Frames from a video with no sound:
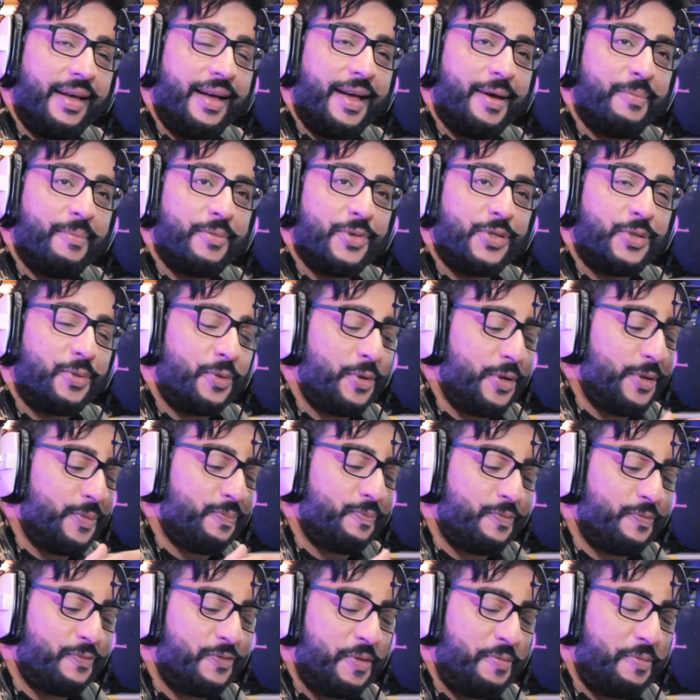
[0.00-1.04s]
Do you want to
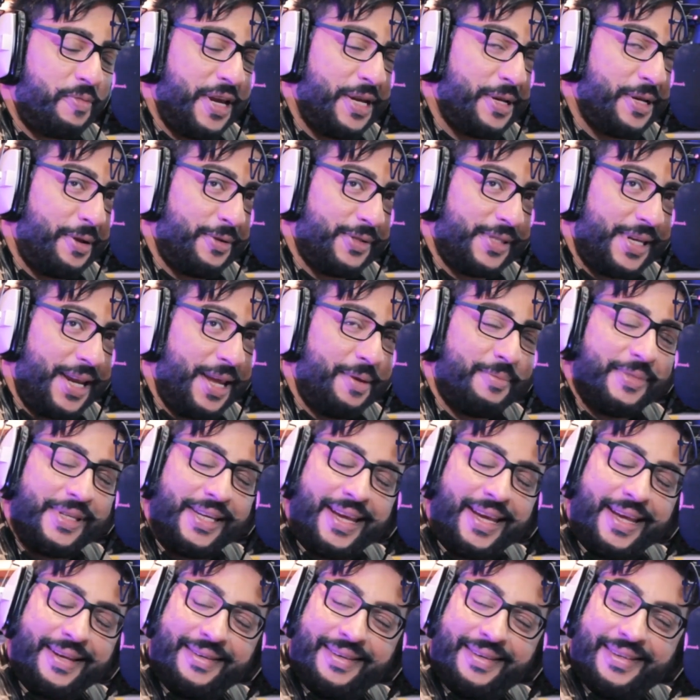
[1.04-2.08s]
repeat those names
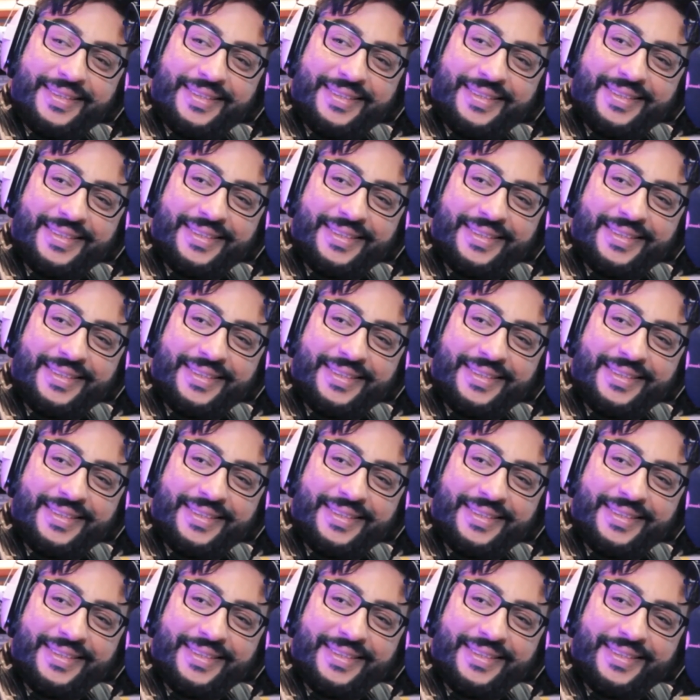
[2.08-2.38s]
again?